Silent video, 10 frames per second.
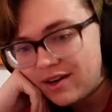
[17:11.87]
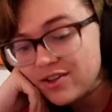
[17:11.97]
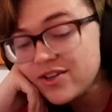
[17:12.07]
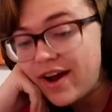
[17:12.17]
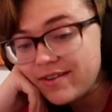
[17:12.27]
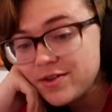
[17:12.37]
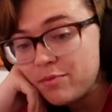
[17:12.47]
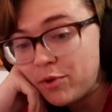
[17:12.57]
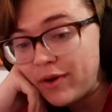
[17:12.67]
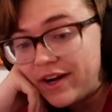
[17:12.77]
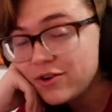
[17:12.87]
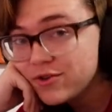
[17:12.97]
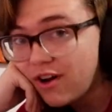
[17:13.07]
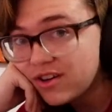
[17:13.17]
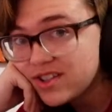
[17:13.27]
Also I have some Merino
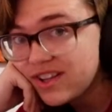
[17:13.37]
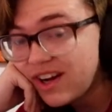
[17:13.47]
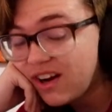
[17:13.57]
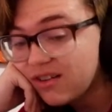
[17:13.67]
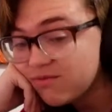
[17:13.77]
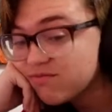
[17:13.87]
songs in there.